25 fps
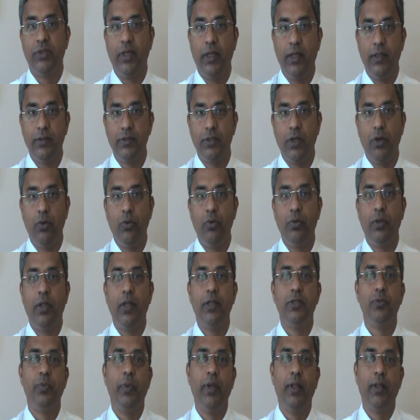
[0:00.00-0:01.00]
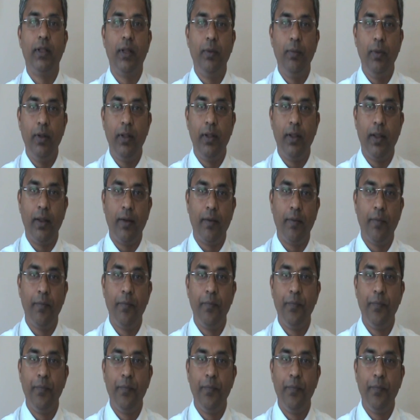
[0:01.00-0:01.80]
say south, they'll speak Tamil there.